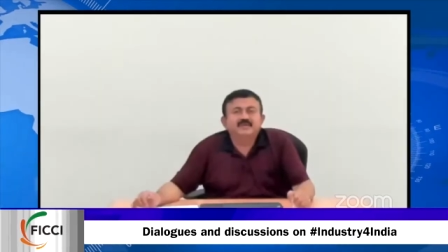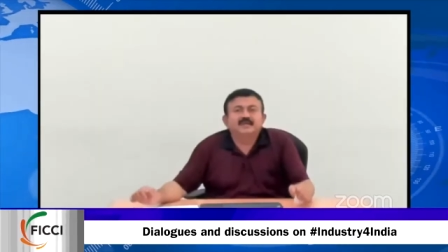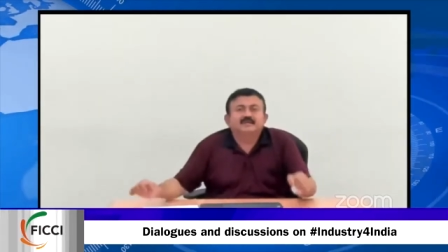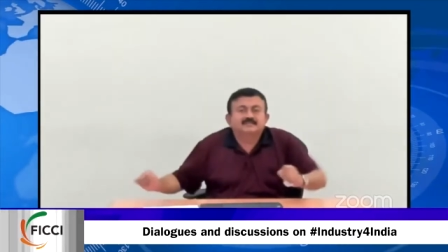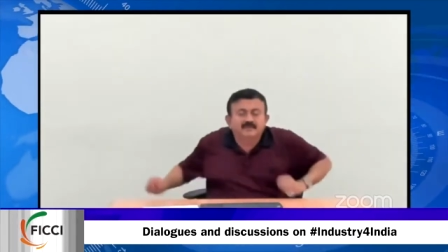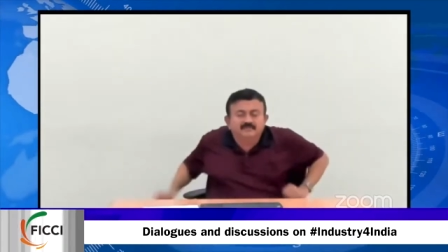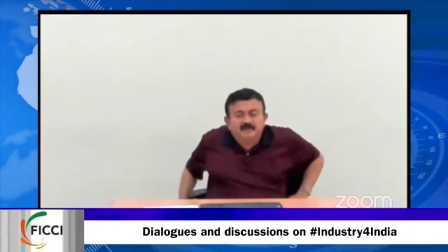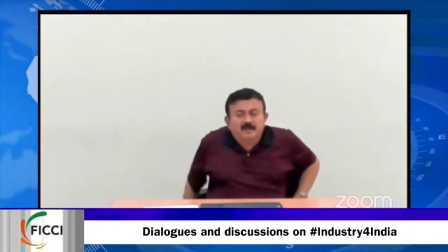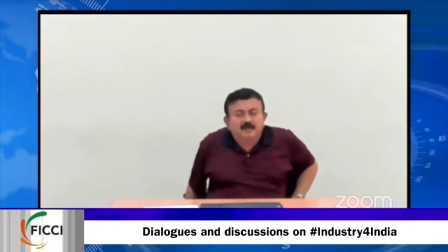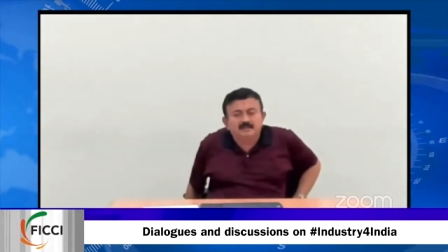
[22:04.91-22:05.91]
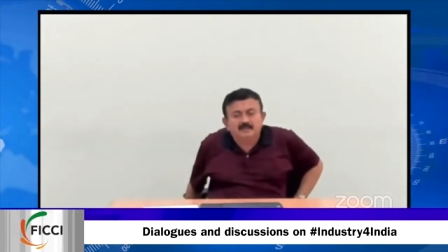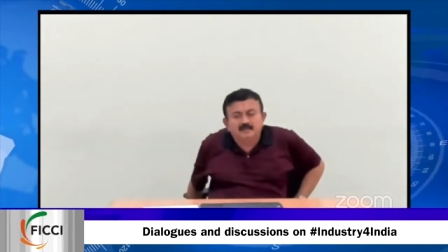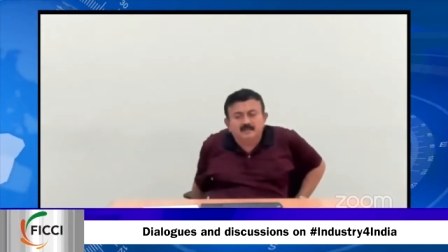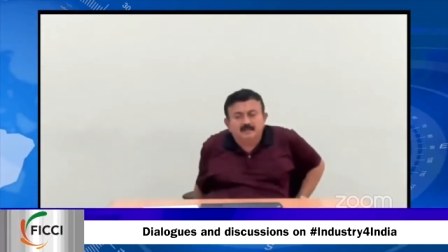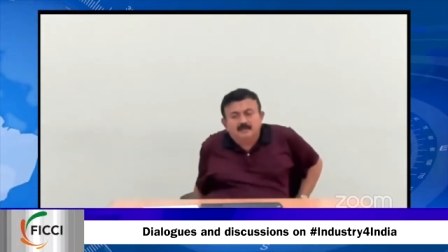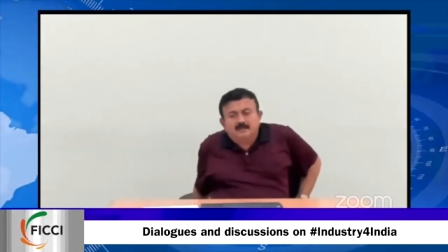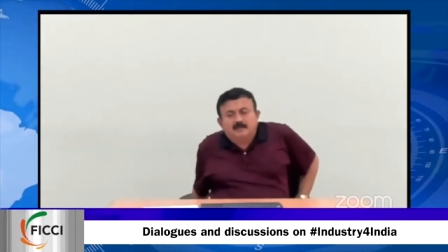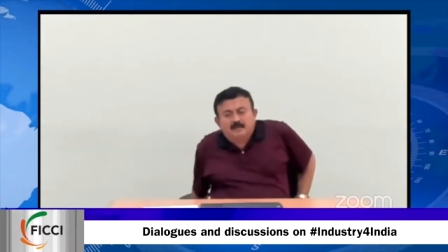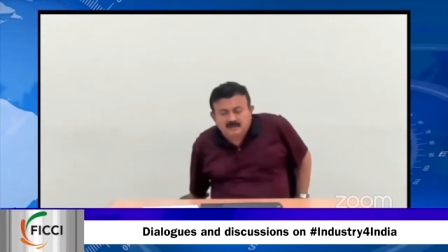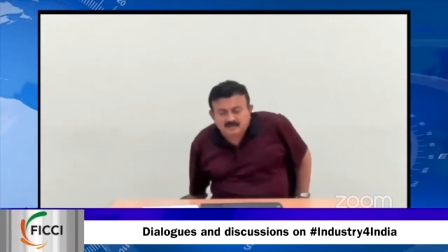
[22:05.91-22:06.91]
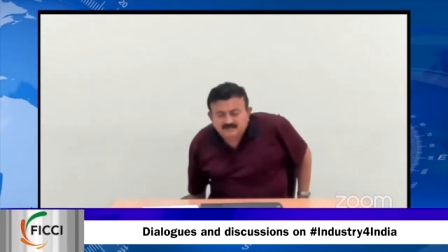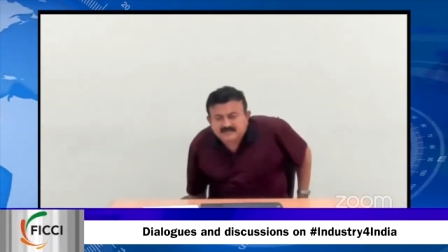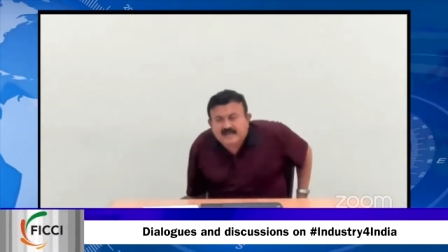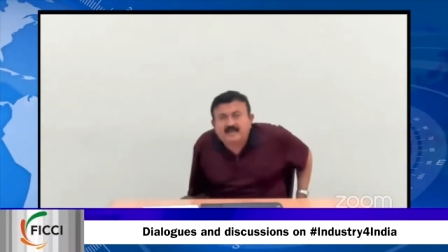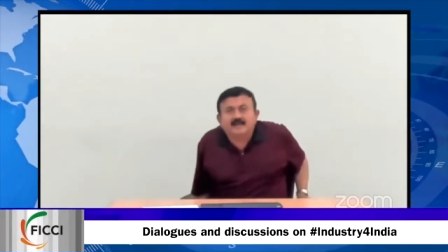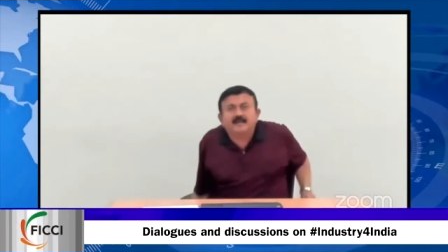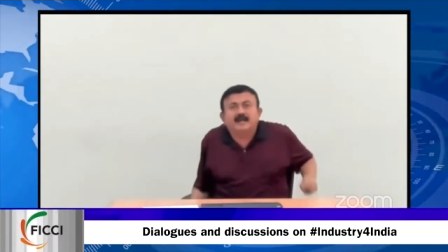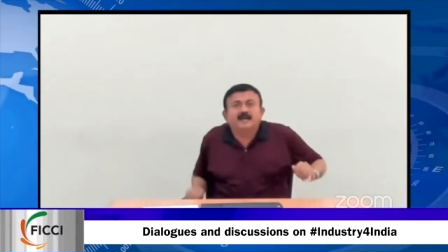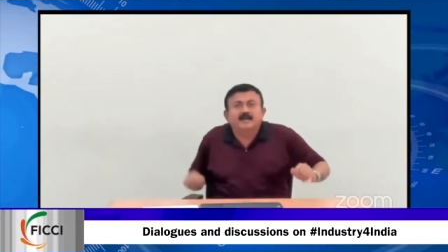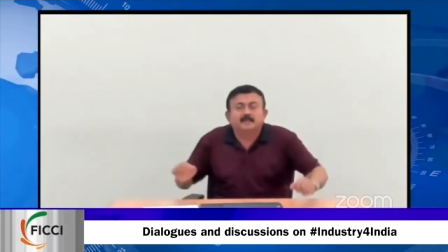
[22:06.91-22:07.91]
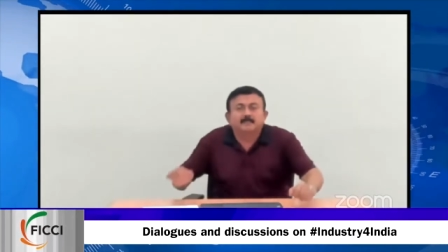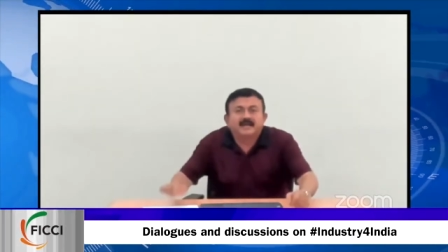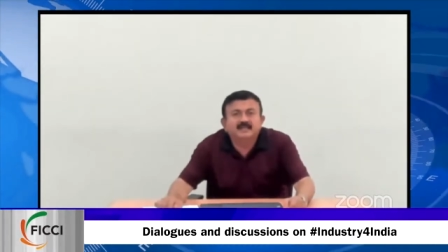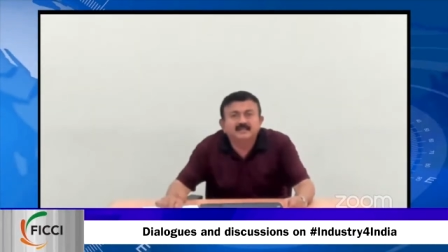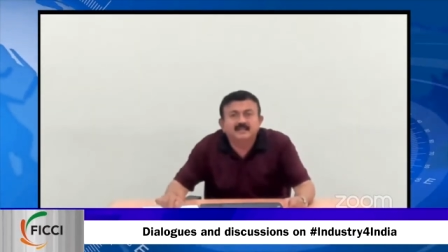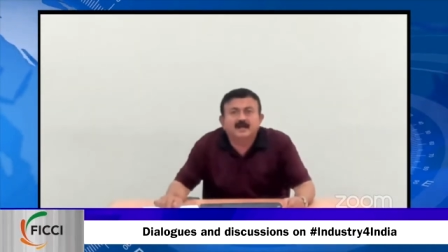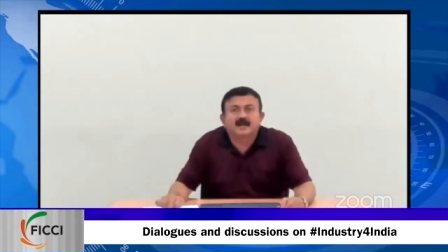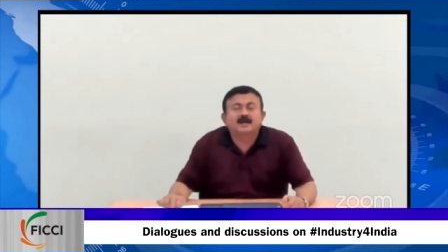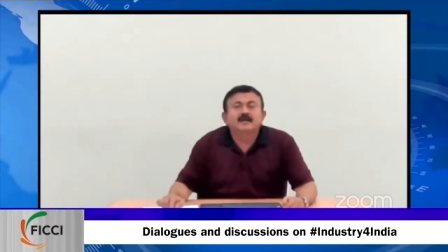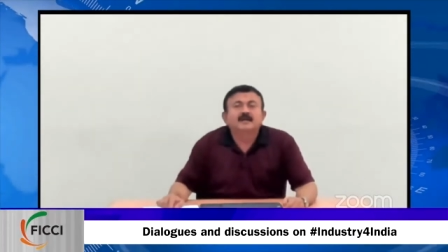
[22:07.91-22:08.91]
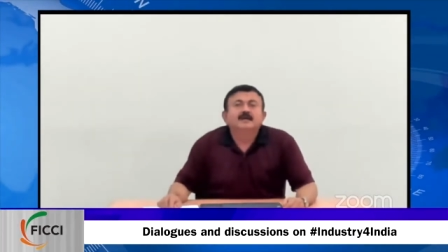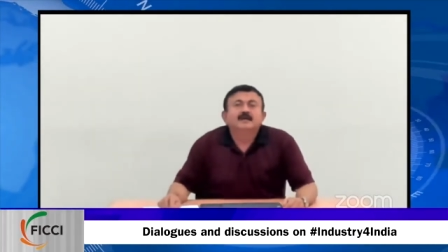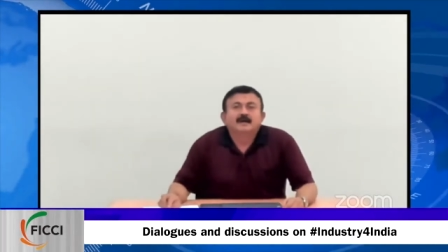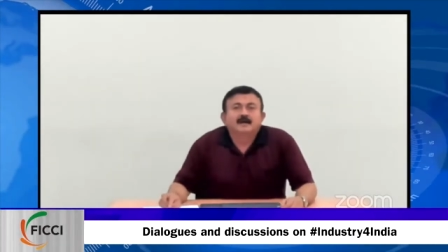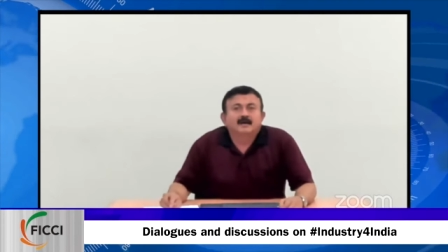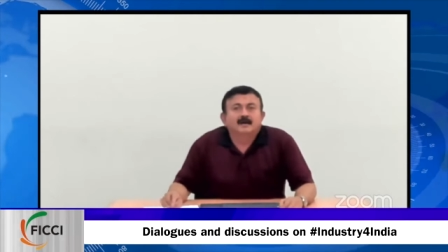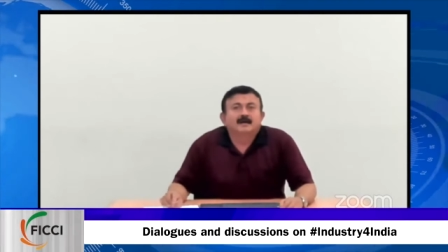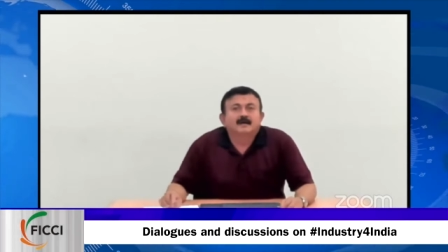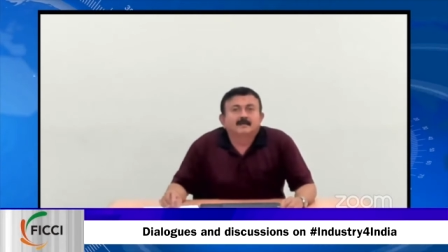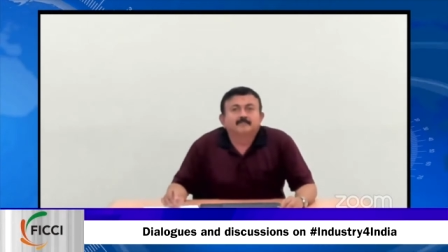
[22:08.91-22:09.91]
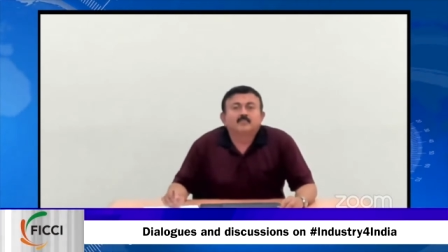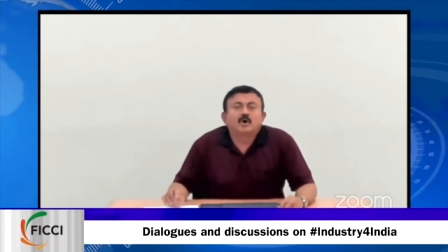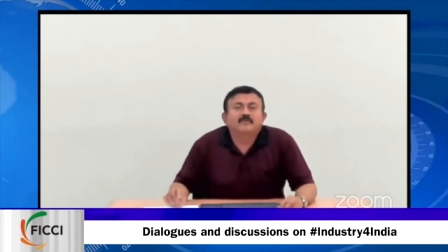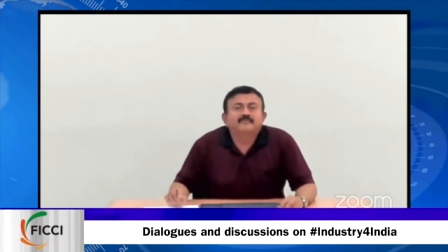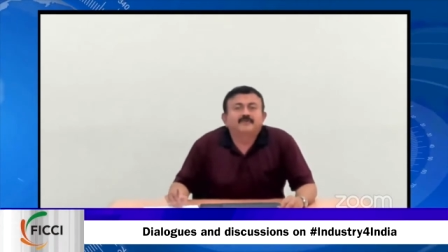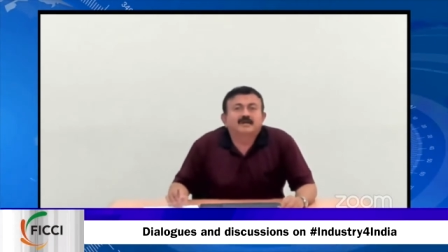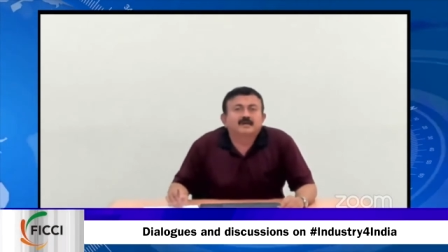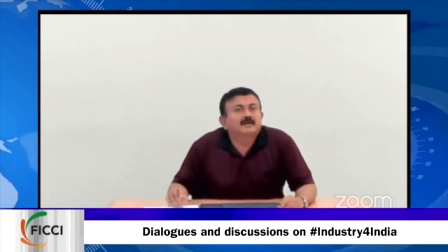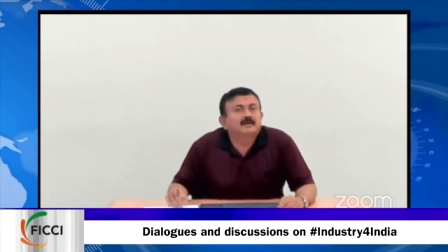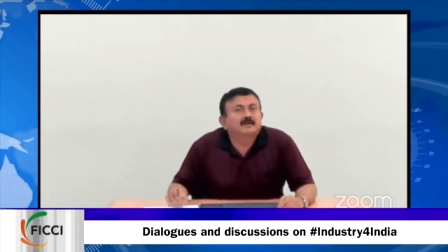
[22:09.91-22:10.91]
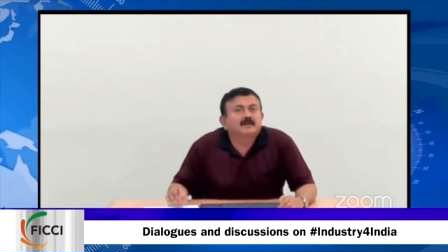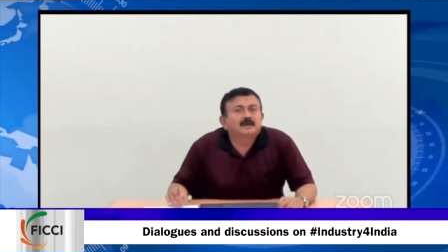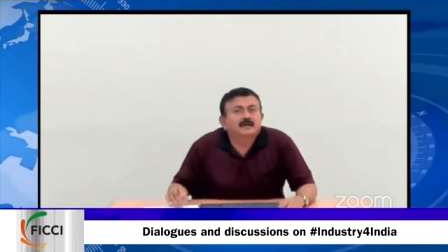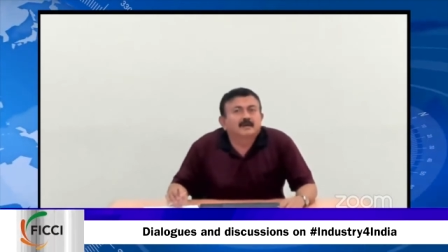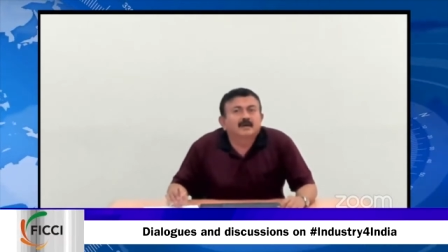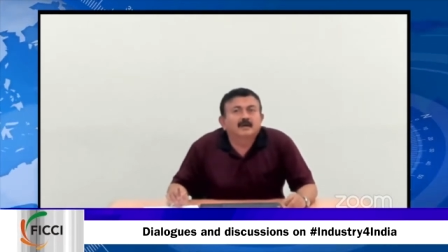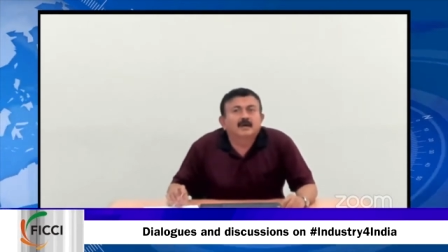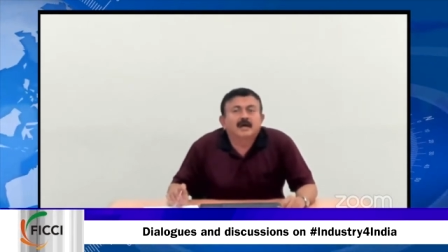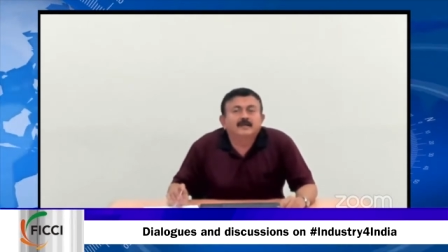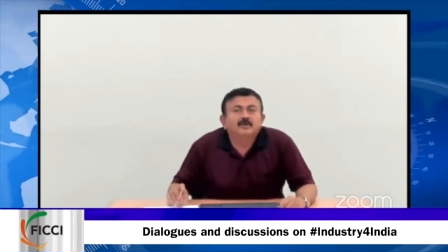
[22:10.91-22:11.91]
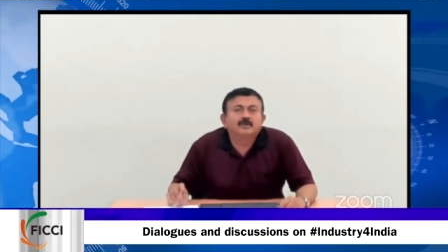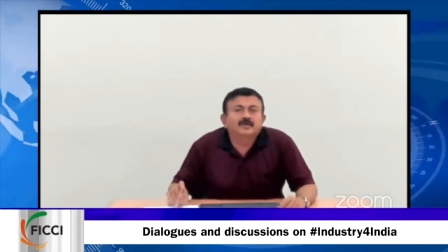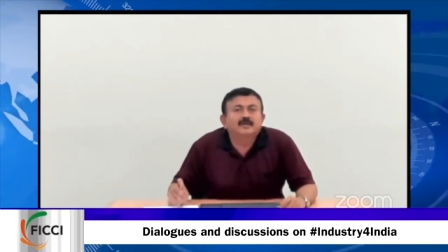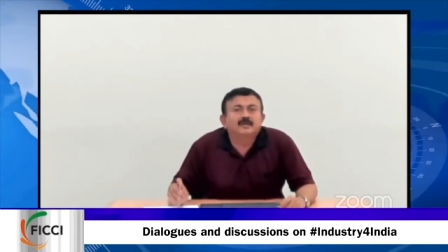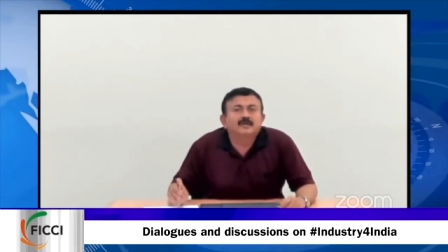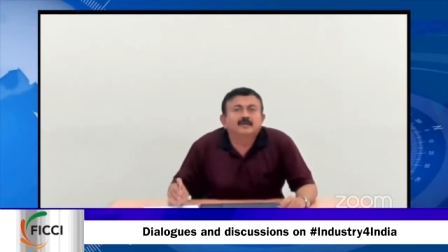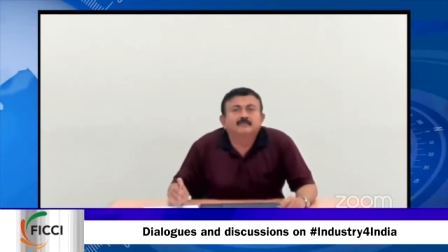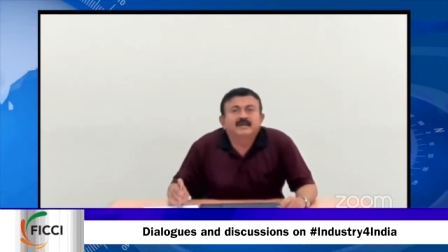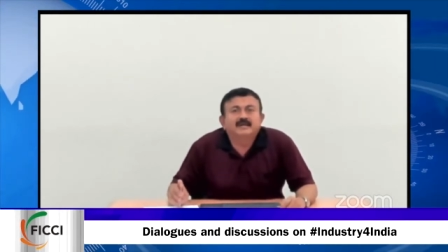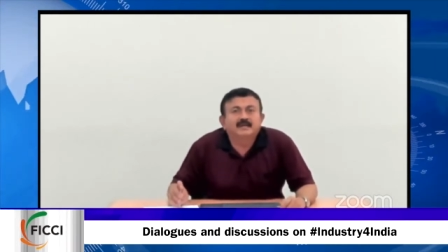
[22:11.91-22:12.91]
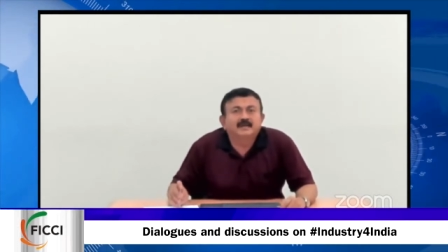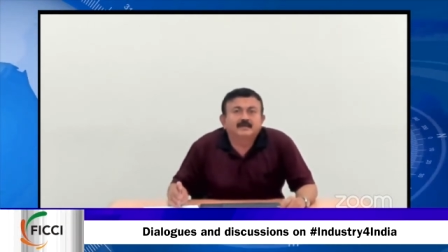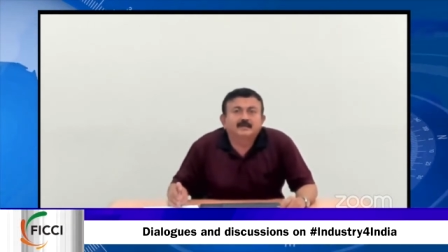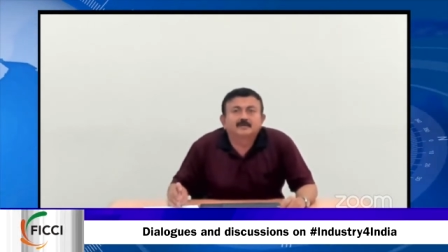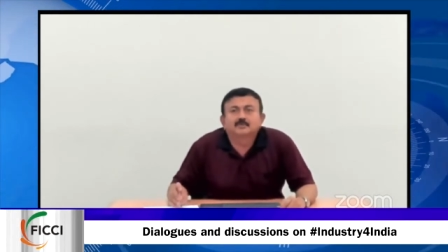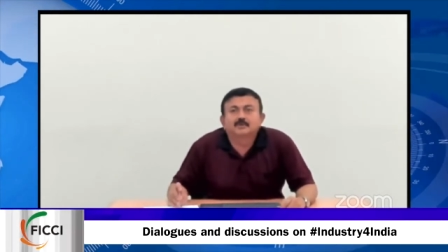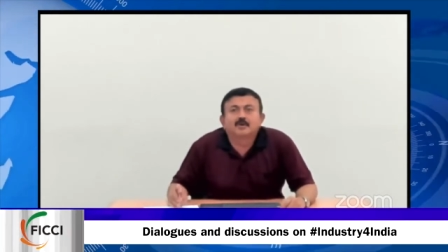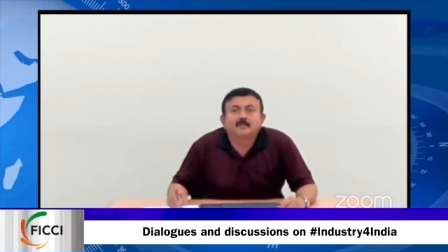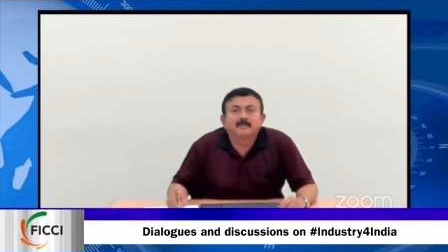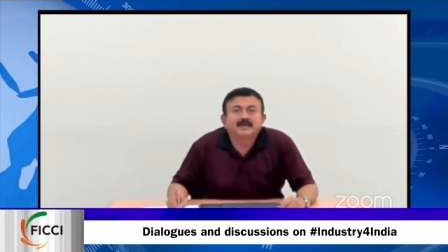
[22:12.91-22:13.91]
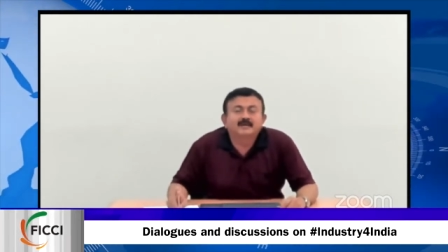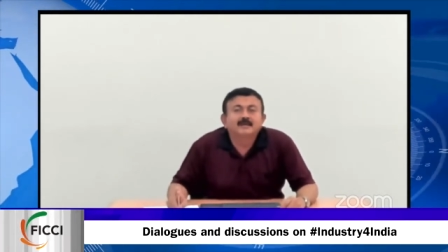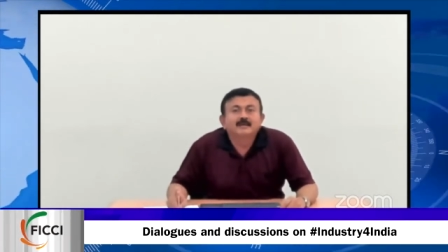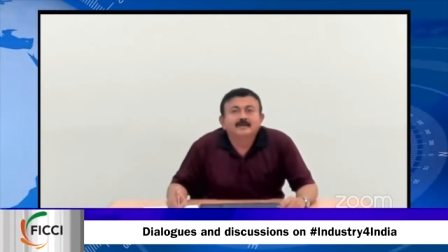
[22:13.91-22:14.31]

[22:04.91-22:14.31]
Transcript: we see uh, the uh, Skanray and Mahindra um, offered a, a, a IoT ventilator to the government